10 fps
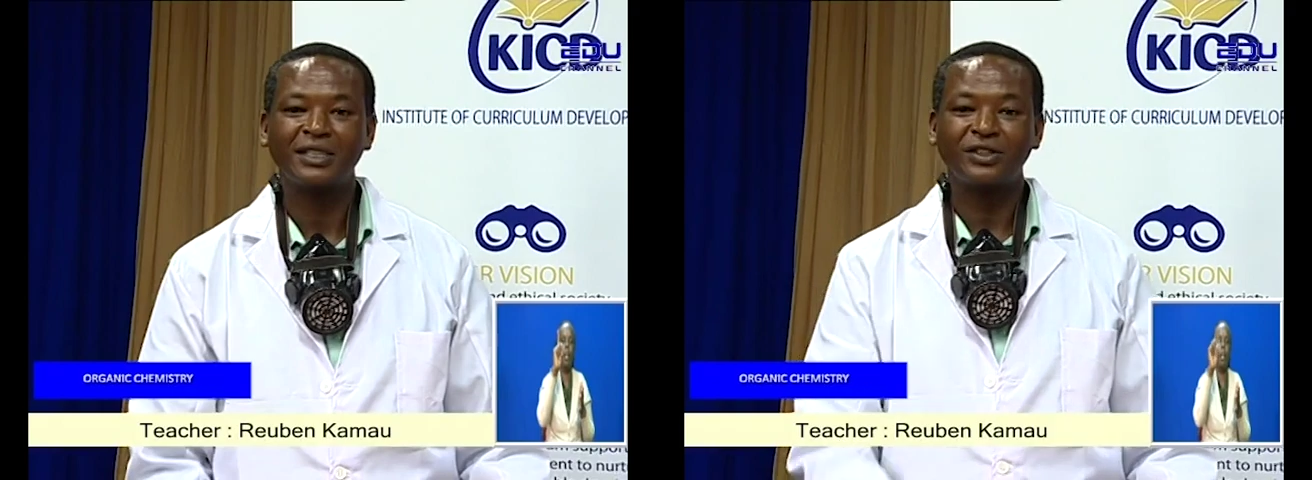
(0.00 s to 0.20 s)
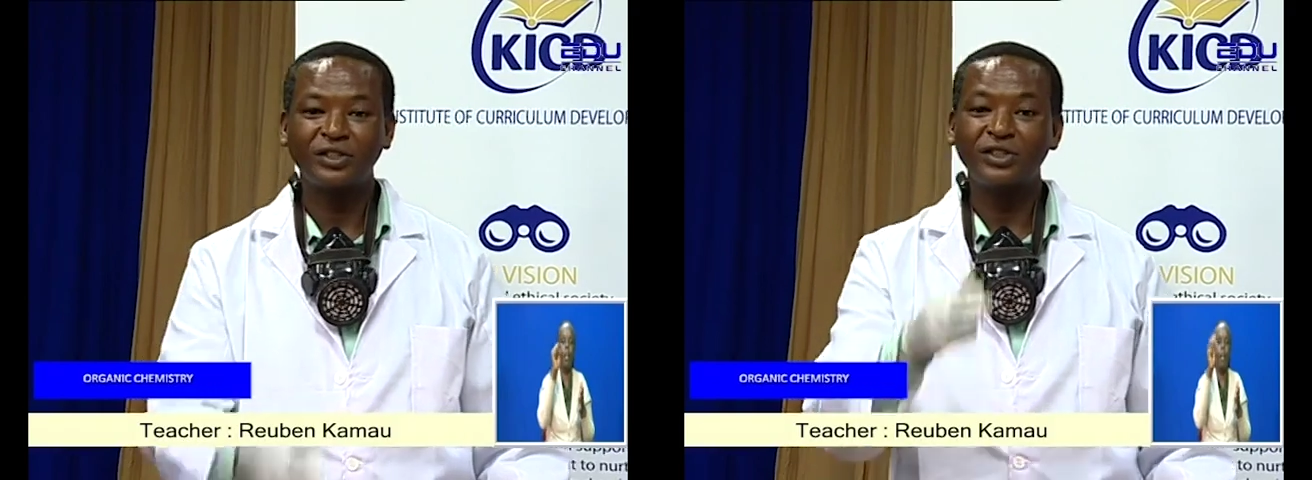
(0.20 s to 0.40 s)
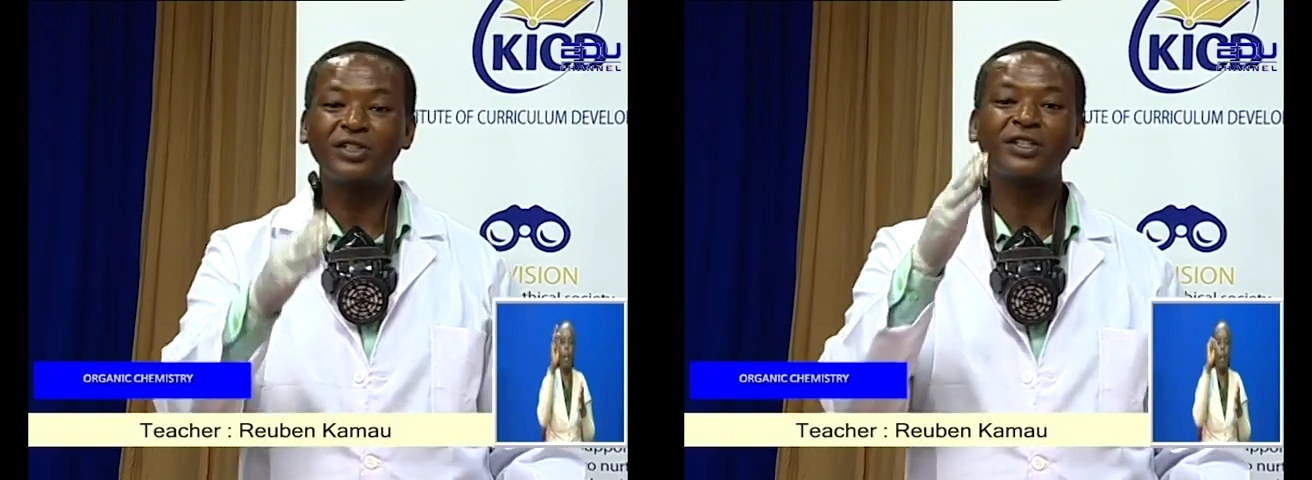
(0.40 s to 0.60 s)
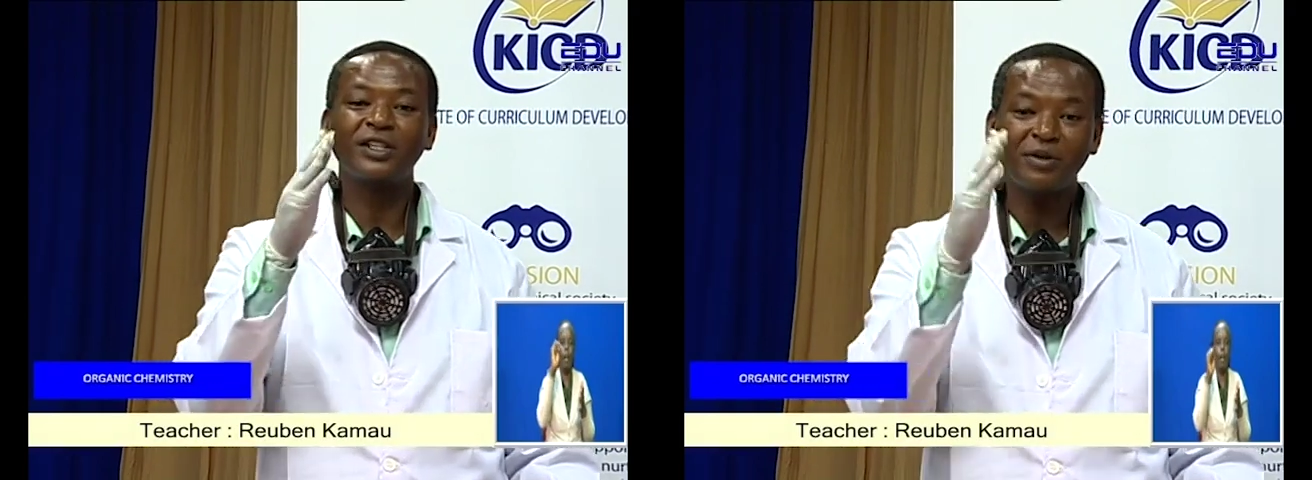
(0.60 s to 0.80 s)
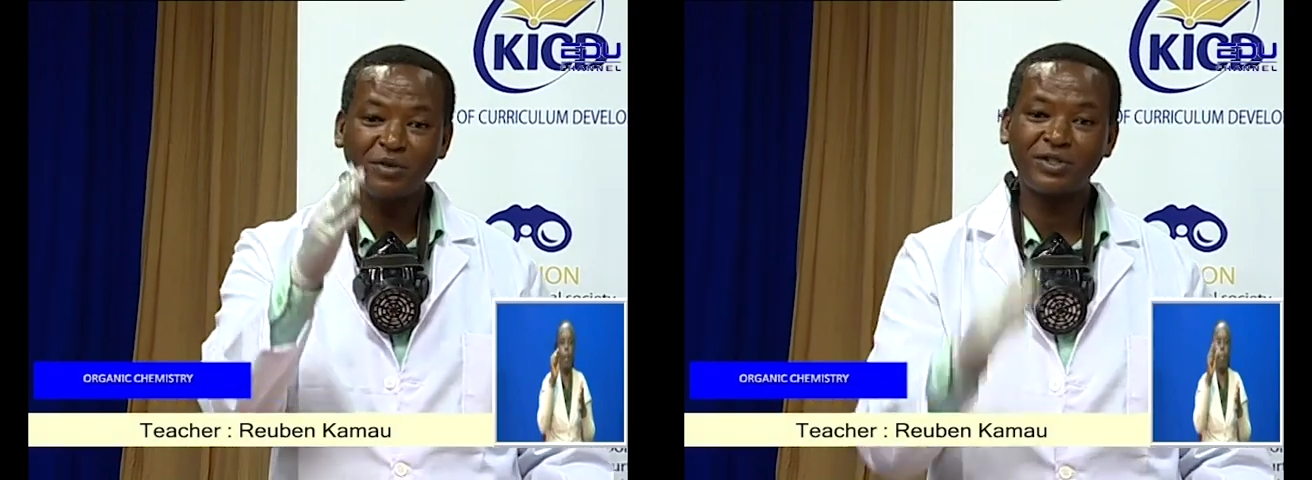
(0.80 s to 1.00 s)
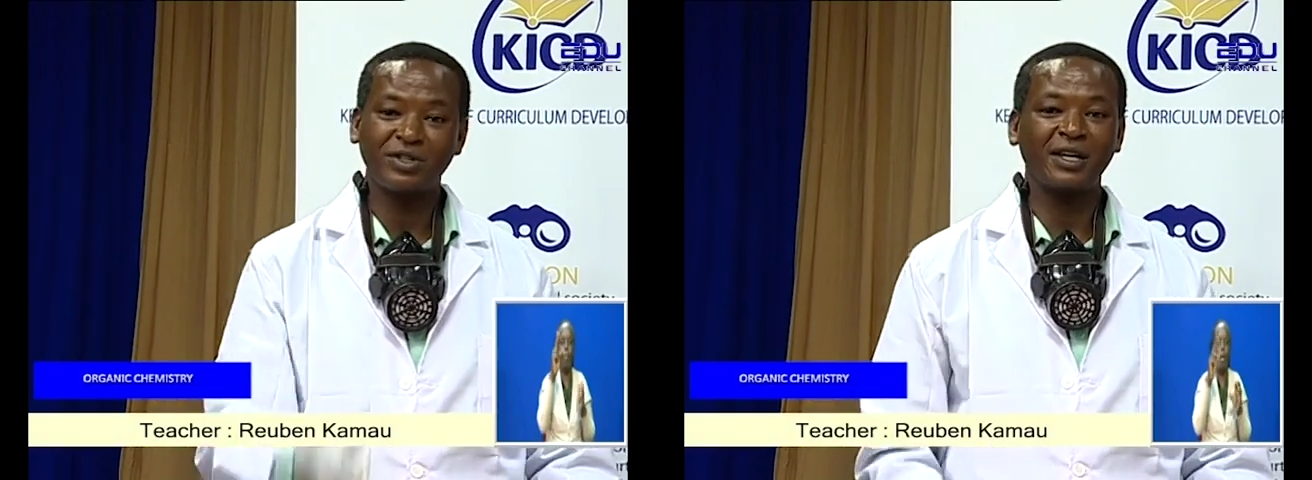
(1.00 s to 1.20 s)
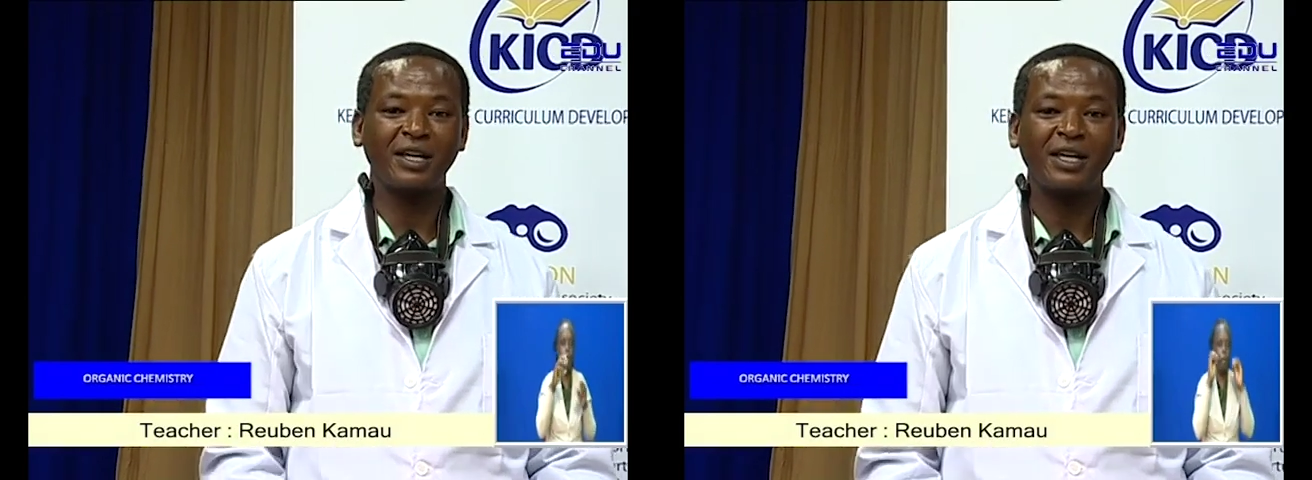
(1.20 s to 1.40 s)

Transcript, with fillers: teaching chemistry.